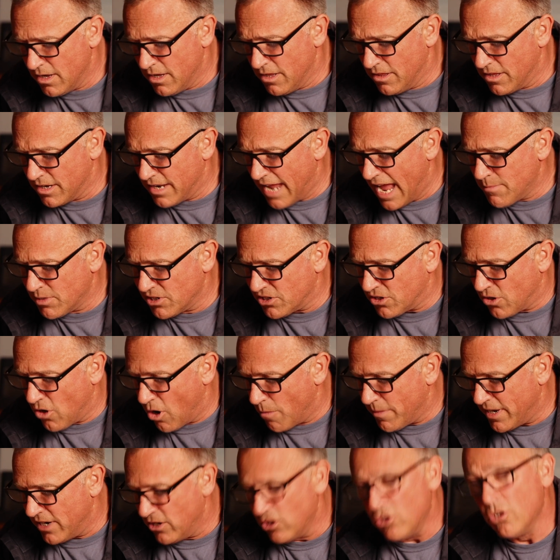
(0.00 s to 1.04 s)
The neighbours
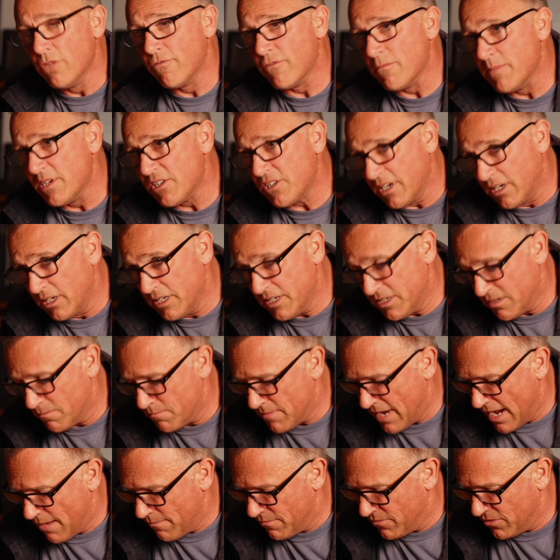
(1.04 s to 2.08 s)
comment euphemistically to
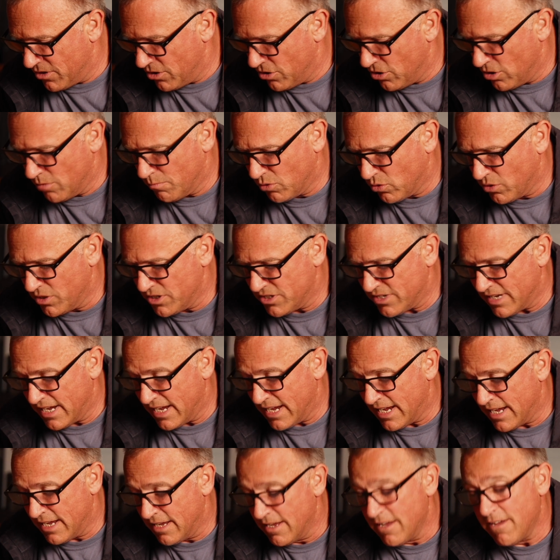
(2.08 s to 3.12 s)
Mum that her boys
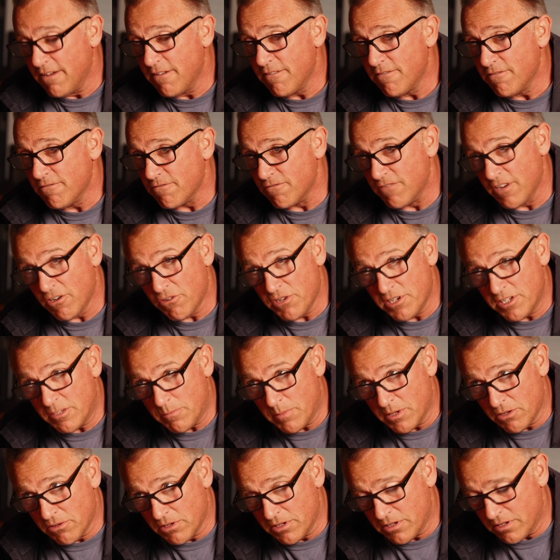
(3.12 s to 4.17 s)
are very
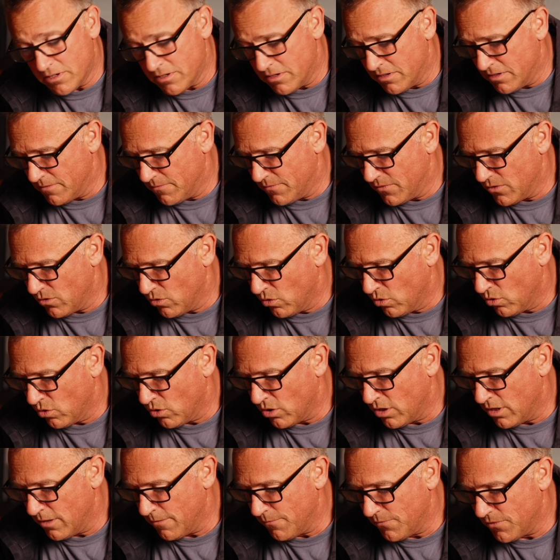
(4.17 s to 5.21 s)
spirited
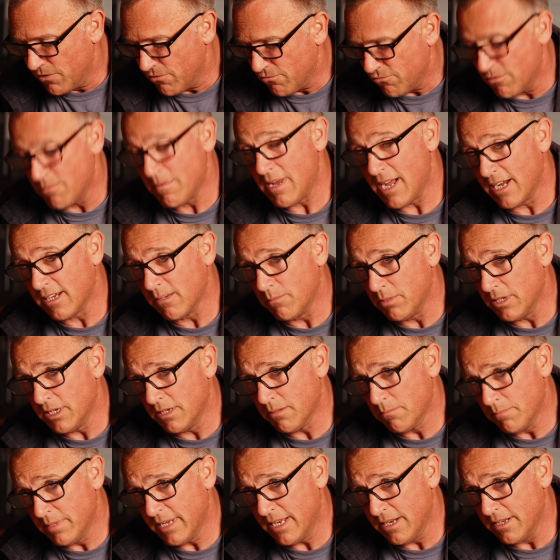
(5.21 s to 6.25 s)
or remarkably
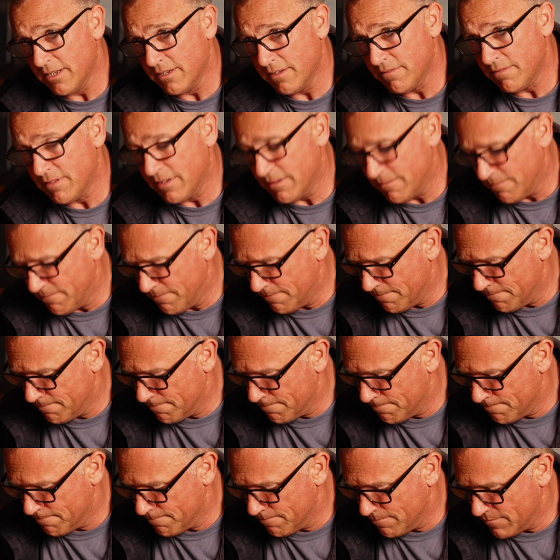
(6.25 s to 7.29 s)
competitive.
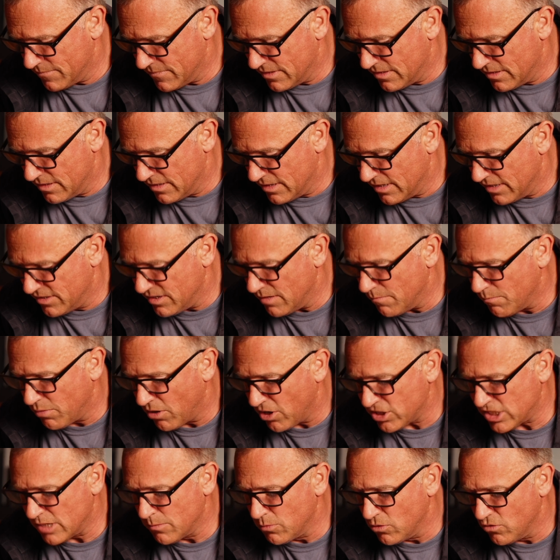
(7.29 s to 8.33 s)
It's
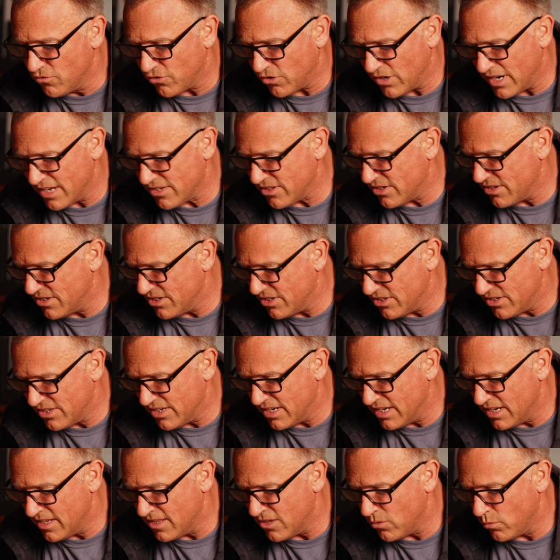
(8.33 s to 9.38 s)
impossible for us to
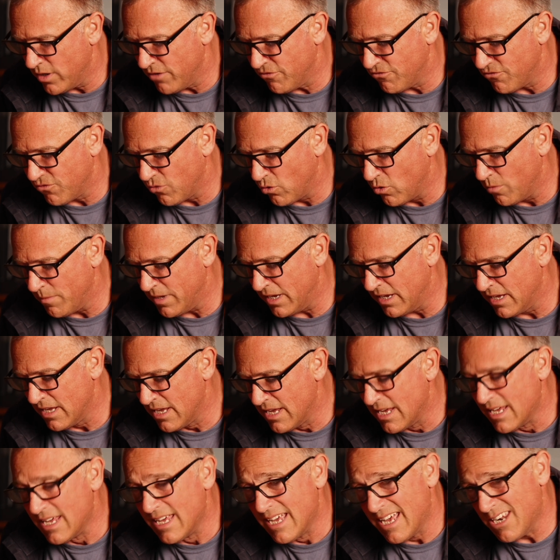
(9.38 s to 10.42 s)
see that we're forming
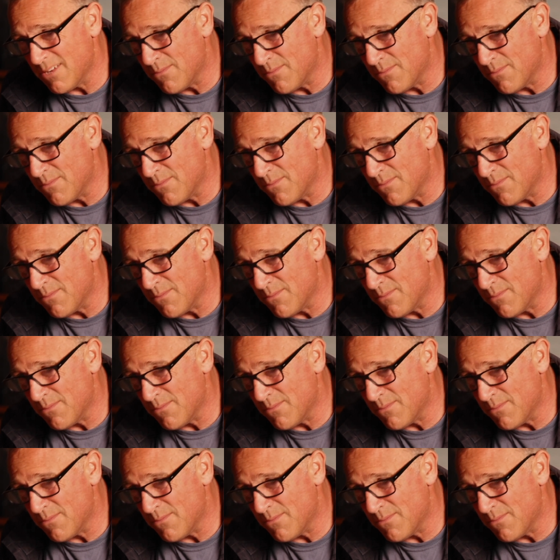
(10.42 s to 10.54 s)
an